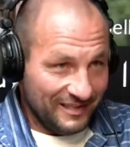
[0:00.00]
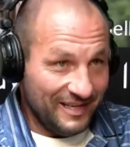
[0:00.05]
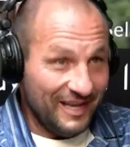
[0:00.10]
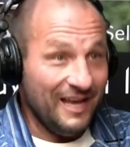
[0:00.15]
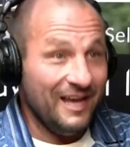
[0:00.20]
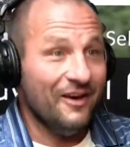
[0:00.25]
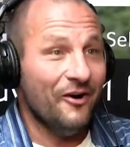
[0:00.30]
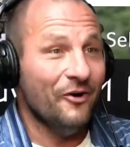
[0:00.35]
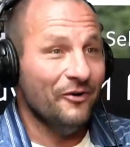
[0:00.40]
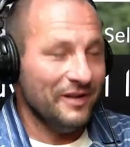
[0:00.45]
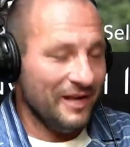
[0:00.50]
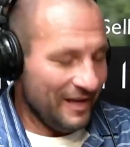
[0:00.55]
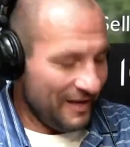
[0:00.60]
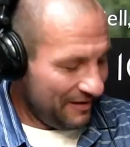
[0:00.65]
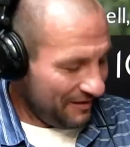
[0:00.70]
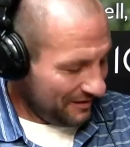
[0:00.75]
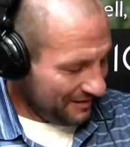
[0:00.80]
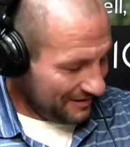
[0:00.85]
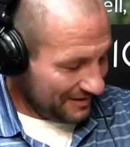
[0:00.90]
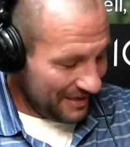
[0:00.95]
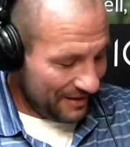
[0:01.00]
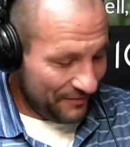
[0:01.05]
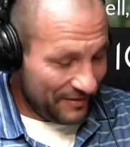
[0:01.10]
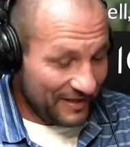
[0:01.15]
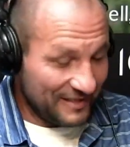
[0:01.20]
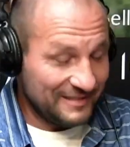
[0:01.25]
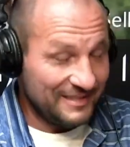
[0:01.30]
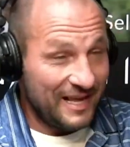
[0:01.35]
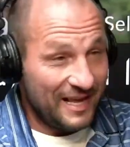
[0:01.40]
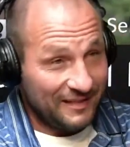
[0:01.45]
Yeah. Oh yeah. Same
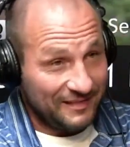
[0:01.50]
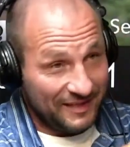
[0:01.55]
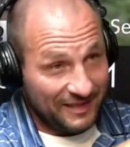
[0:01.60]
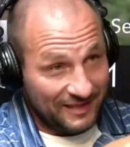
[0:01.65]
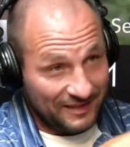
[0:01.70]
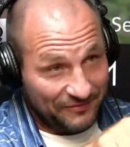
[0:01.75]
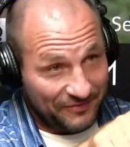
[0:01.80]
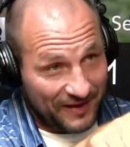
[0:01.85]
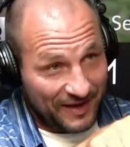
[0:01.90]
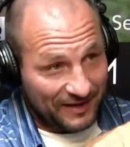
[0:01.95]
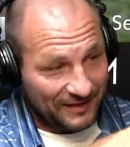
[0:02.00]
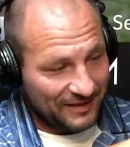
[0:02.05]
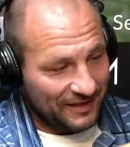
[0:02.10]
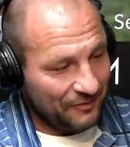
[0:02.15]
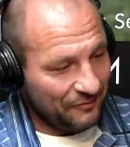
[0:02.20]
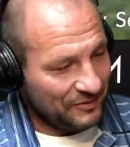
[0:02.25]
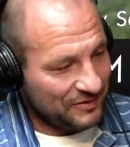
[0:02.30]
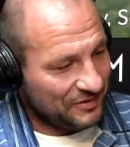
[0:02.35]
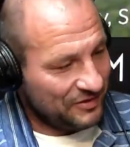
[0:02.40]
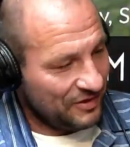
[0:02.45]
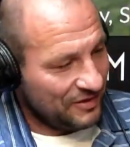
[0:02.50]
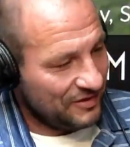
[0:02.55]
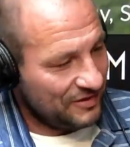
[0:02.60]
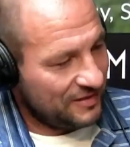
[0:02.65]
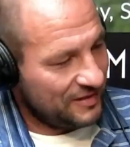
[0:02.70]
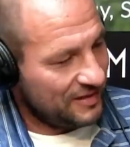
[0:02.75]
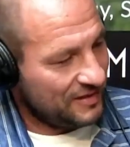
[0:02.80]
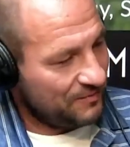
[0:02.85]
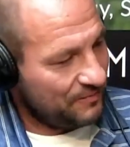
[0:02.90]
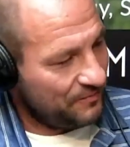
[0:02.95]
exact thing. In fact, it was
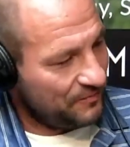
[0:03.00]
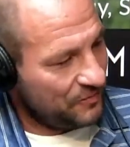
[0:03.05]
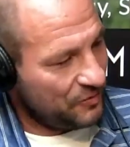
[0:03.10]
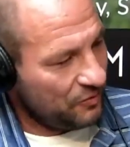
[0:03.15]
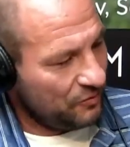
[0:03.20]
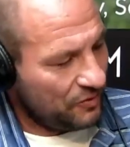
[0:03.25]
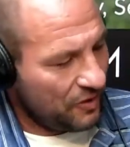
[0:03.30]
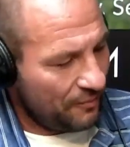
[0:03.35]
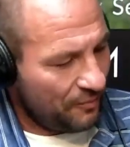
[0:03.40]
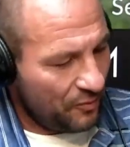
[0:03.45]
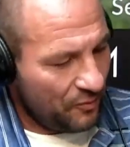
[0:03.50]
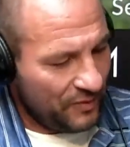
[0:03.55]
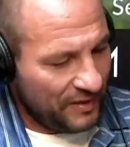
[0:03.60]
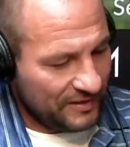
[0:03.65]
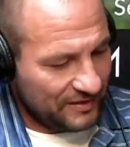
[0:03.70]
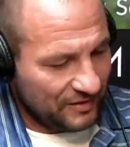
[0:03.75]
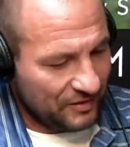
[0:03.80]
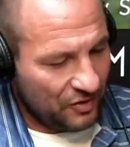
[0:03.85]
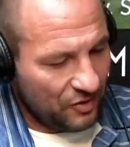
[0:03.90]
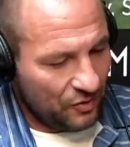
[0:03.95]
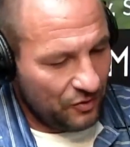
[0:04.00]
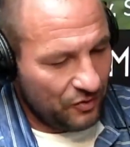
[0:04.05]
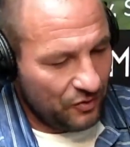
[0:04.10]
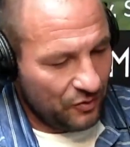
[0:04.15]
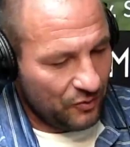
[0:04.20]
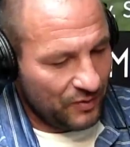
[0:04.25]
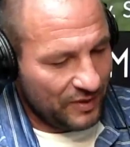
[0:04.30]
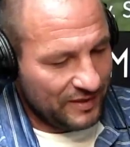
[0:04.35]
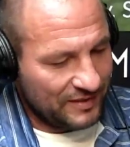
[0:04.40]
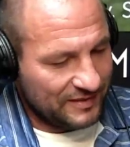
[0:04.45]
just this two couple weeks ago.
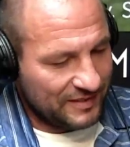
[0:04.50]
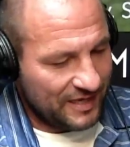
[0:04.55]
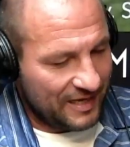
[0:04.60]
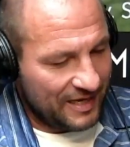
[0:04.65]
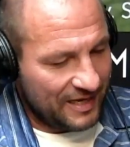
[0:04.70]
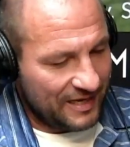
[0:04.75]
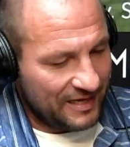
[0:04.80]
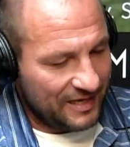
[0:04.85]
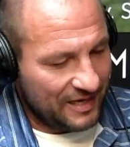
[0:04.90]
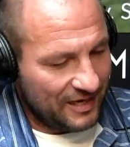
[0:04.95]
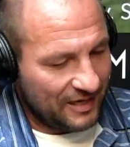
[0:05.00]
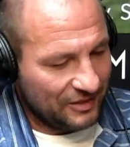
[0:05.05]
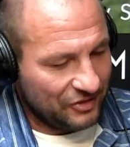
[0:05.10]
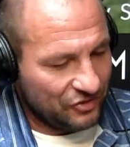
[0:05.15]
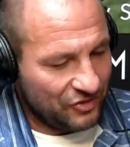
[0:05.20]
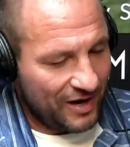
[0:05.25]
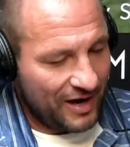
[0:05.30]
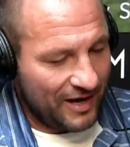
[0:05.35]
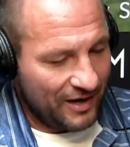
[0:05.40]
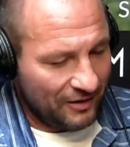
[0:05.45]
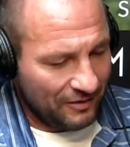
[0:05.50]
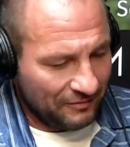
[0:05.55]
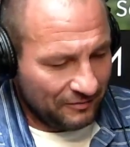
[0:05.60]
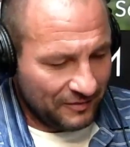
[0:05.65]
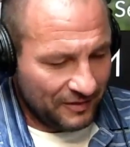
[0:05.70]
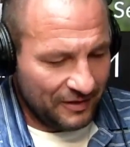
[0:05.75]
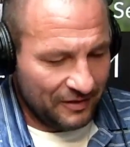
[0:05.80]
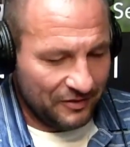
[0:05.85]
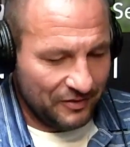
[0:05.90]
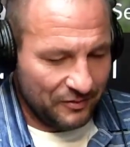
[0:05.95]
There was a uh, trial.
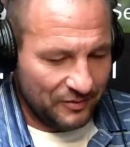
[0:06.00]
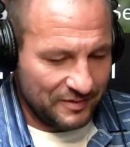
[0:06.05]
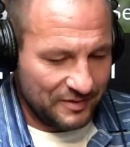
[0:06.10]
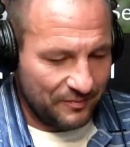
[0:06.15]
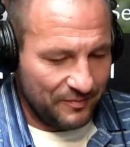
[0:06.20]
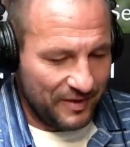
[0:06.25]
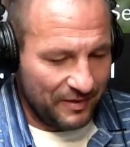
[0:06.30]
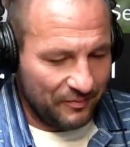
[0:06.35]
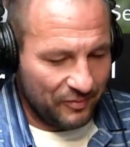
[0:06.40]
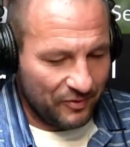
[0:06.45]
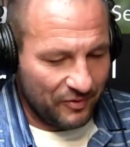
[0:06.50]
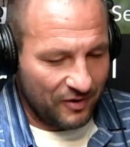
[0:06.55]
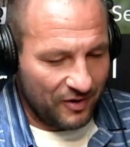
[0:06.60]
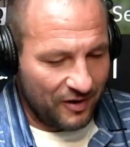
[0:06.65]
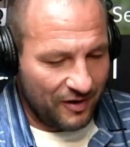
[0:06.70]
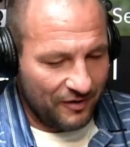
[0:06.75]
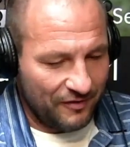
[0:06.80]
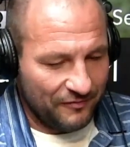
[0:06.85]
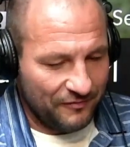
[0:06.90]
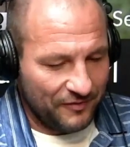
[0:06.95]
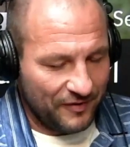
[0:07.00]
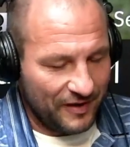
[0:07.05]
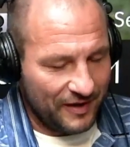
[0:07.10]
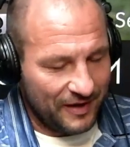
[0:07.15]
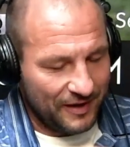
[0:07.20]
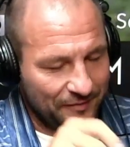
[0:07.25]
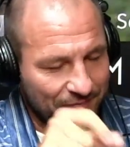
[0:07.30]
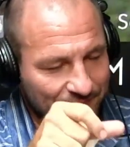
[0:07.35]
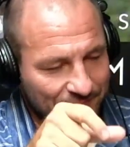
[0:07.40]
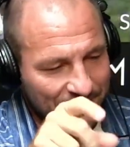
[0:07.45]
There, there, was a member of
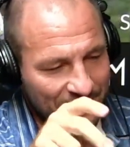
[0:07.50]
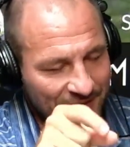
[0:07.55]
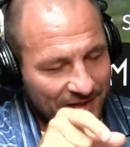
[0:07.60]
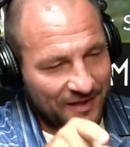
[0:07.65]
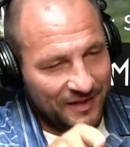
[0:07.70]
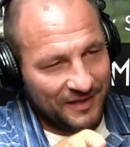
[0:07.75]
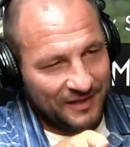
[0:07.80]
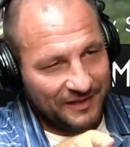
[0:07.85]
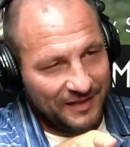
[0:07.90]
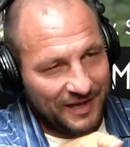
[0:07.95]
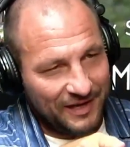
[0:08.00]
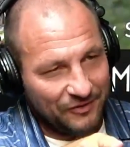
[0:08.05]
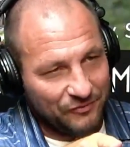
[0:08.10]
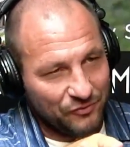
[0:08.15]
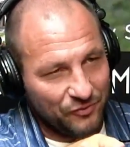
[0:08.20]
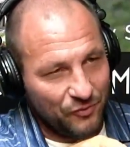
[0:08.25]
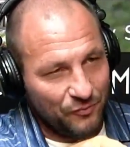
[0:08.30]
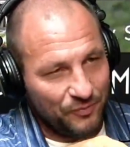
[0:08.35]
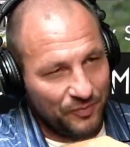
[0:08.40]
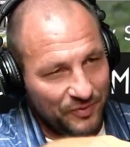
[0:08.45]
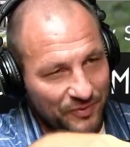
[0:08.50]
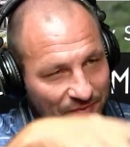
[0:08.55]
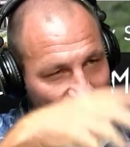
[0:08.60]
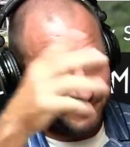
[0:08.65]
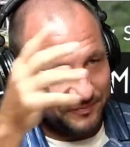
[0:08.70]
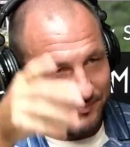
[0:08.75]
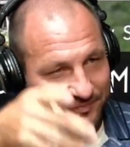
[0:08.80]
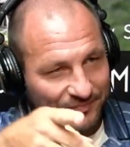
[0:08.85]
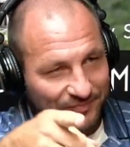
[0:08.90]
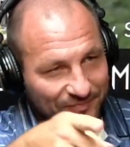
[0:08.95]
uh, that group.
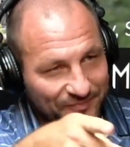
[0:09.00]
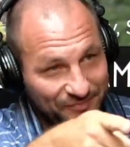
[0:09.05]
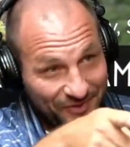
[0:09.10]
Proud Boys.